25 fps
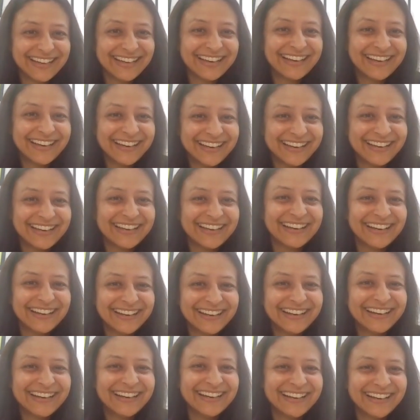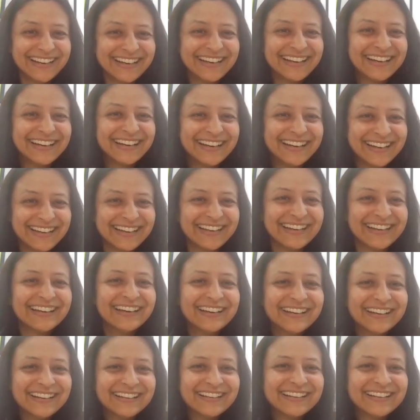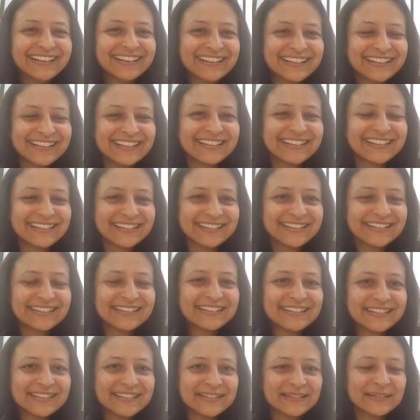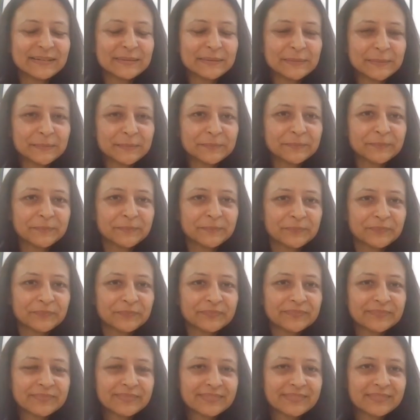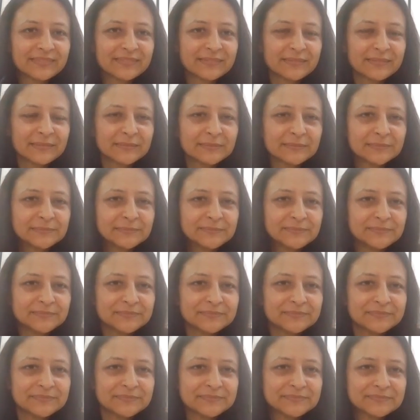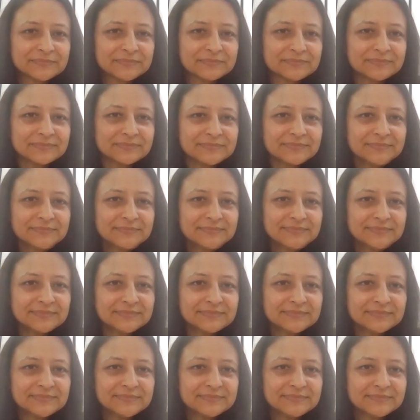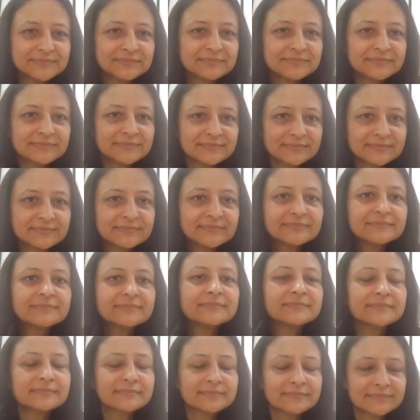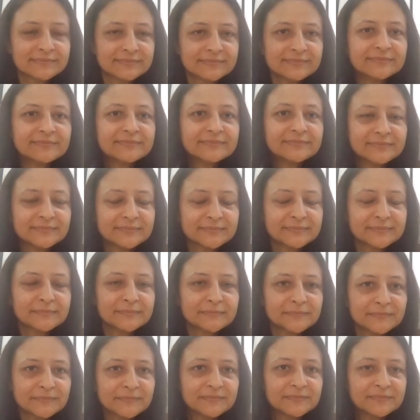The person shown says nothing.